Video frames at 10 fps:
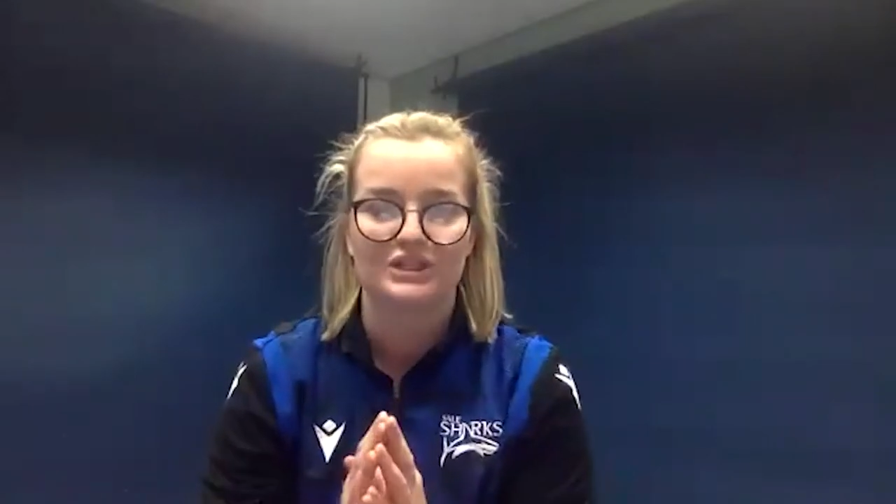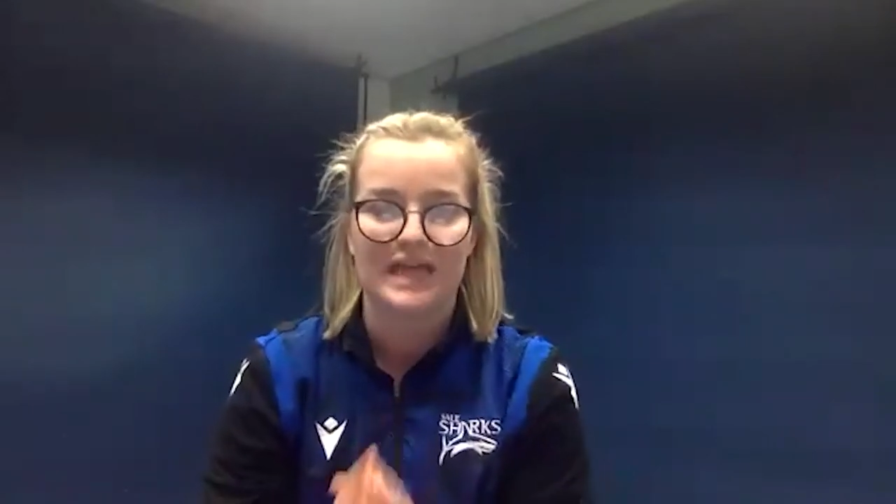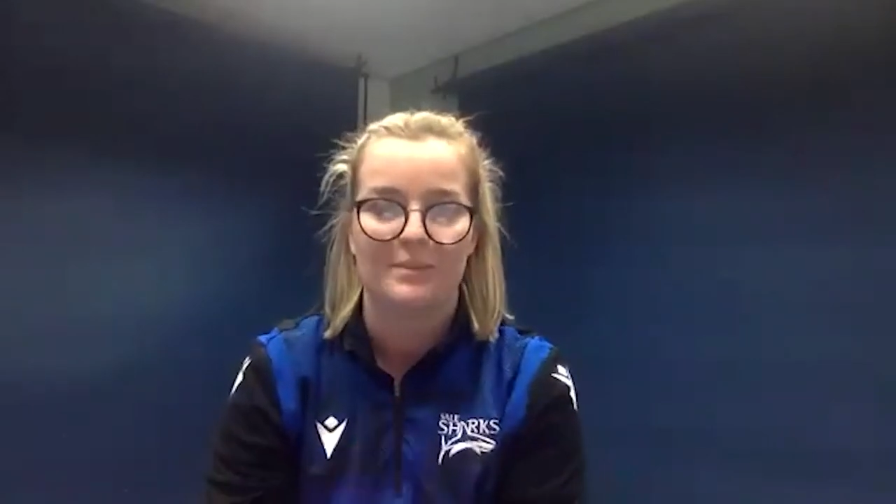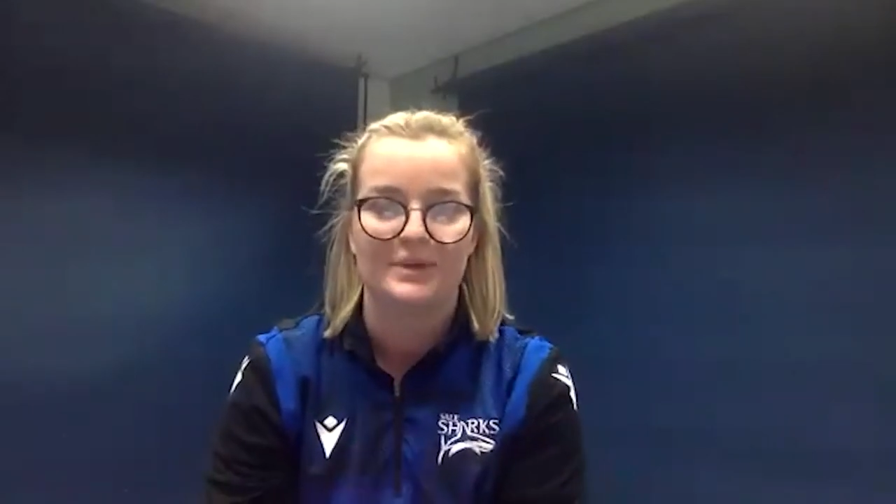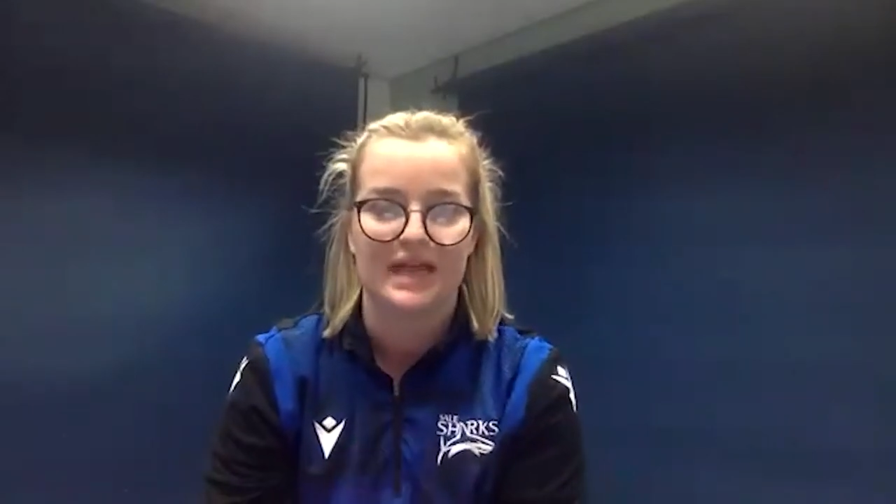
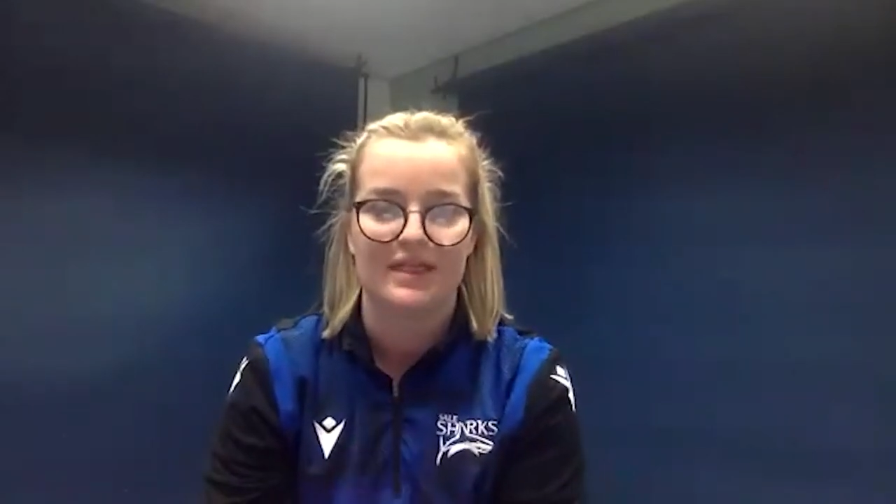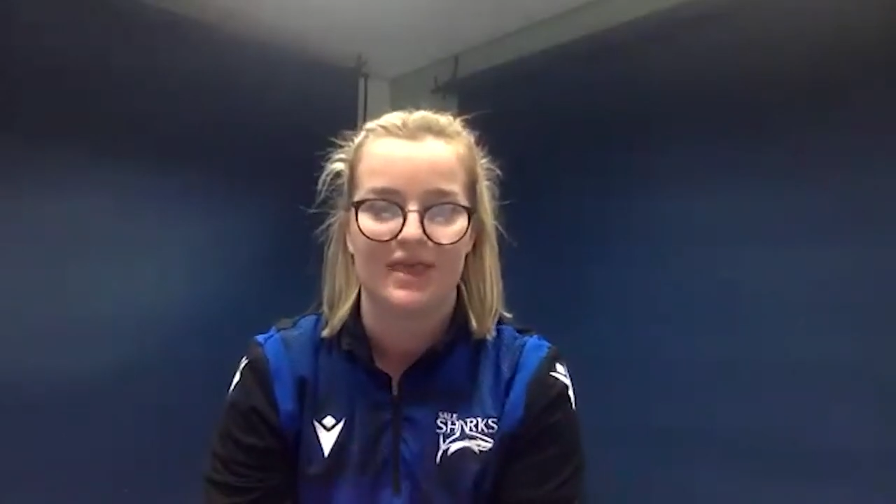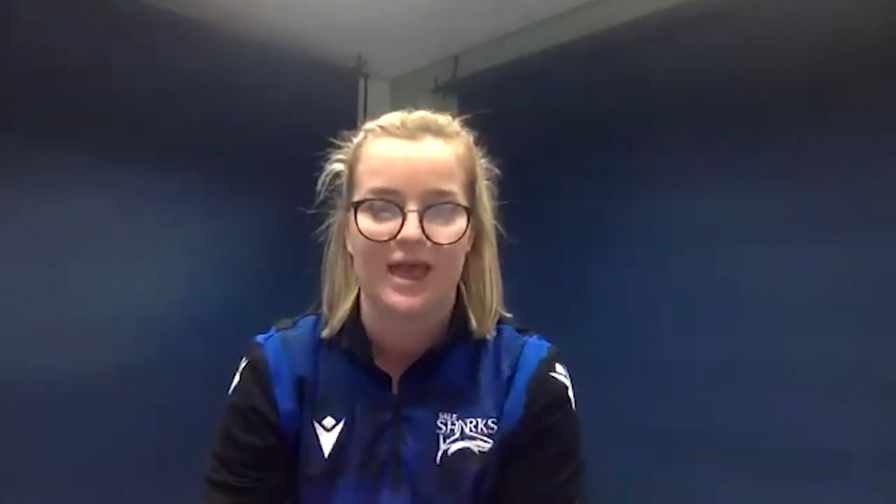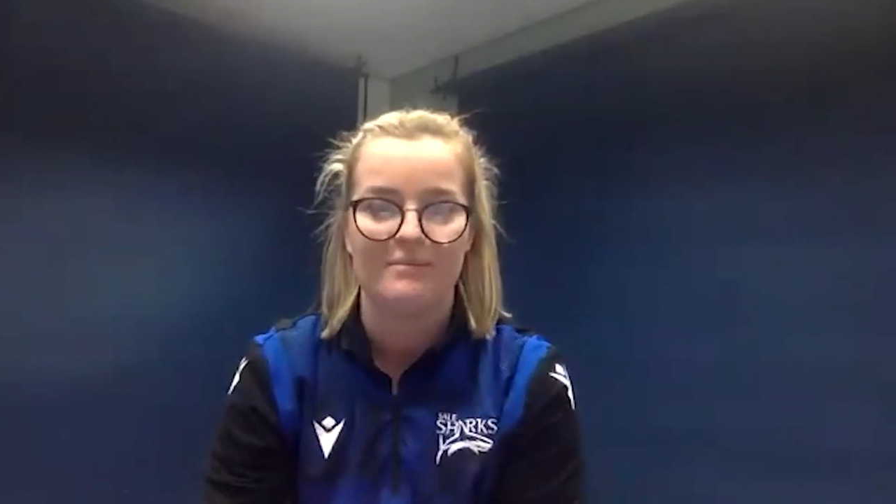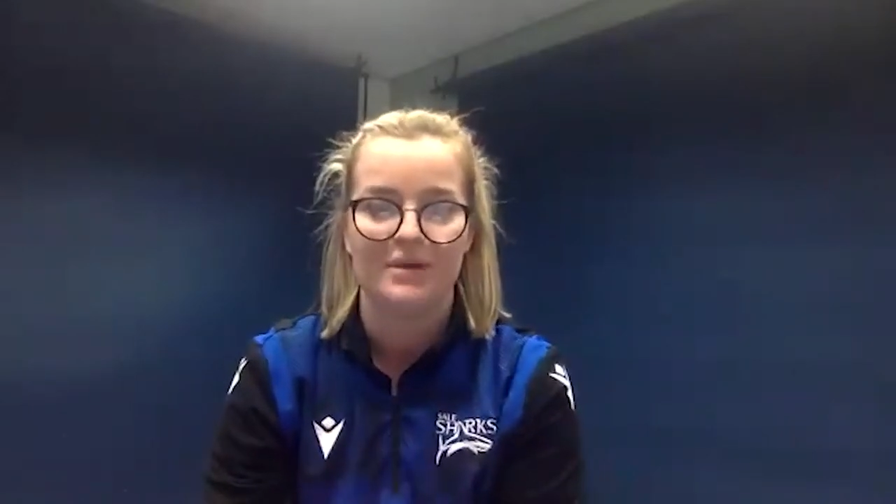10%
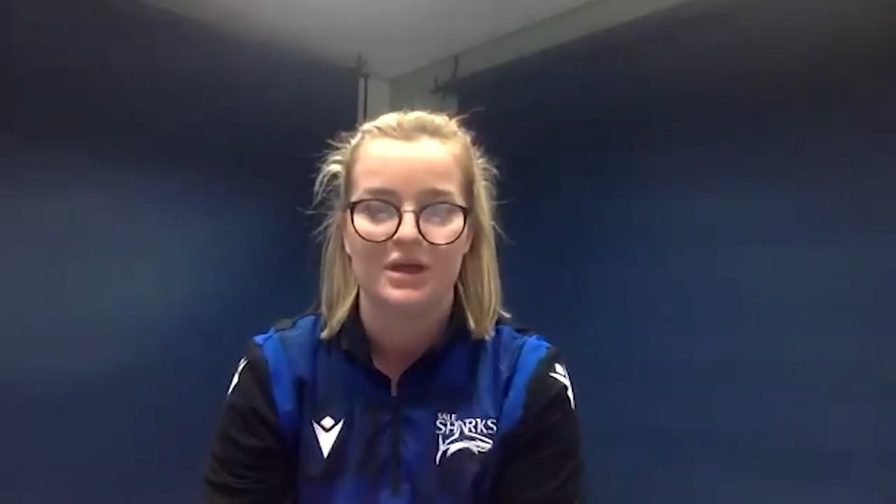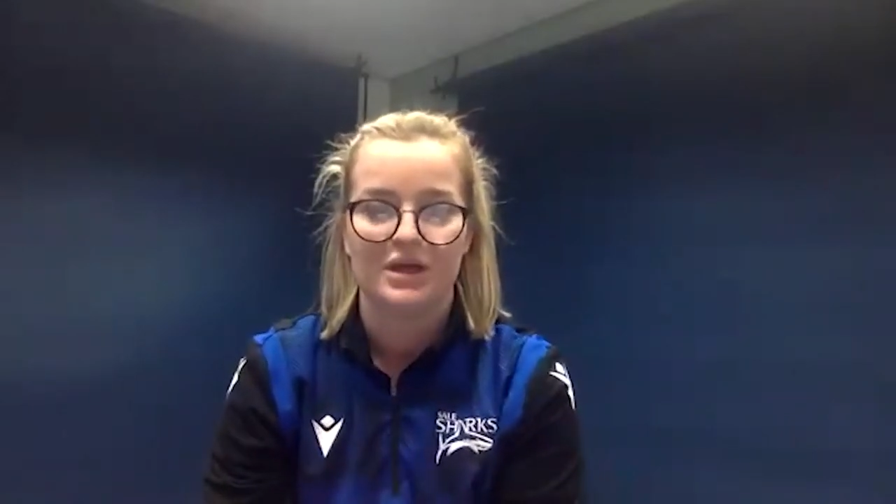them.